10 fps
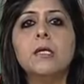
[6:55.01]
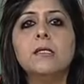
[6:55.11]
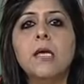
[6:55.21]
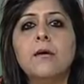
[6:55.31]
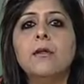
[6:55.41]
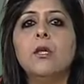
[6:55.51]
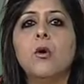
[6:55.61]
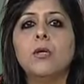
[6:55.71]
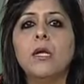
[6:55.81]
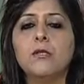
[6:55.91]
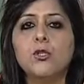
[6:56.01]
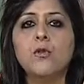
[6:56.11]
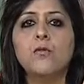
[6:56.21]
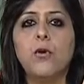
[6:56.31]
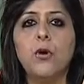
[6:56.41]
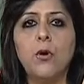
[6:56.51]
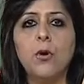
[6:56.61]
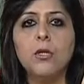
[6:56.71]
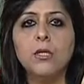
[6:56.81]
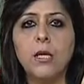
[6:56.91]
is there in the organization for a
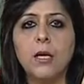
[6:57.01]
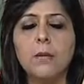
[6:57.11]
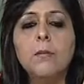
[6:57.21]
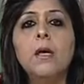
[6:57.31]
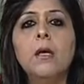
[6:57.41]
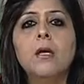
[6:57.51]
longer time,